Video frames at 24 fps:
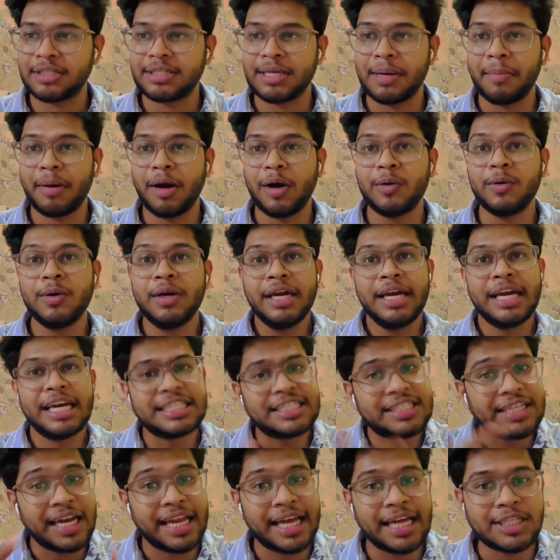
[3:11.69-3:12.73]
Somehow it
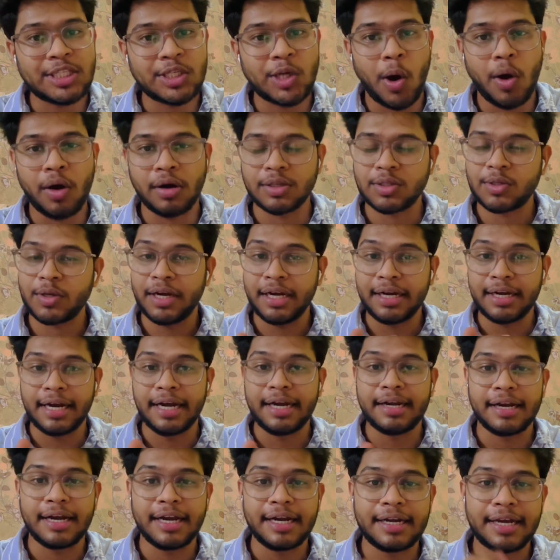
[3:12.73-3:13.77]
still gets wrong. So
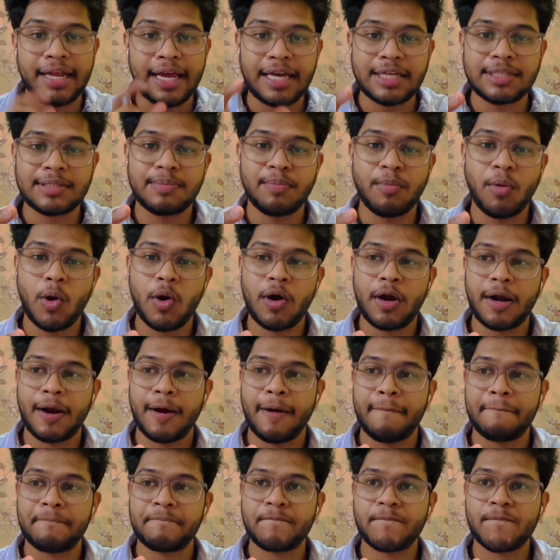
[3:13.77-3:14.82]
it takes
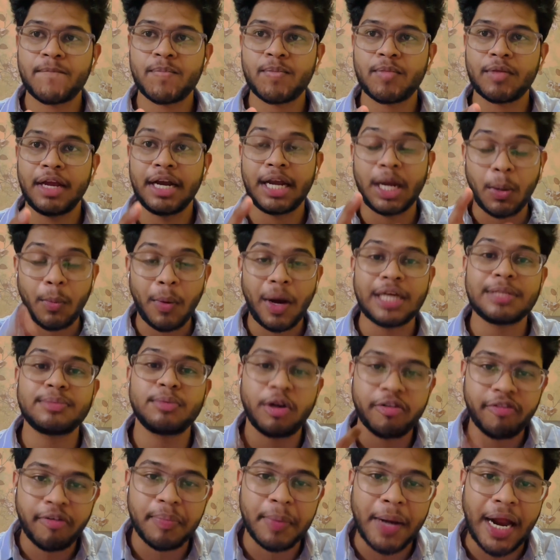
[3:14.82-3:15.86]
more it requires more
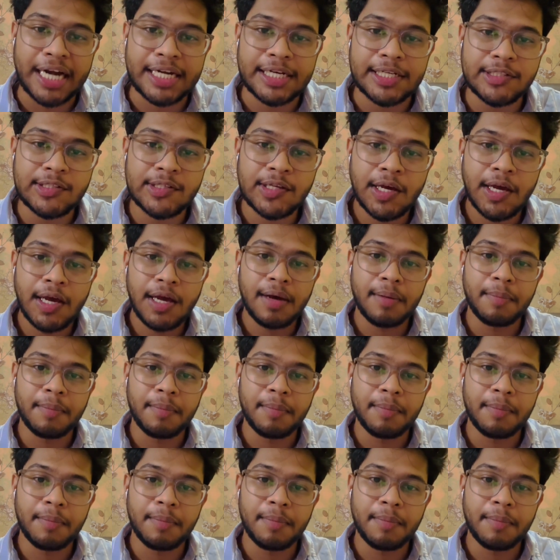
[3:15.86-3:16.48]
of a practice,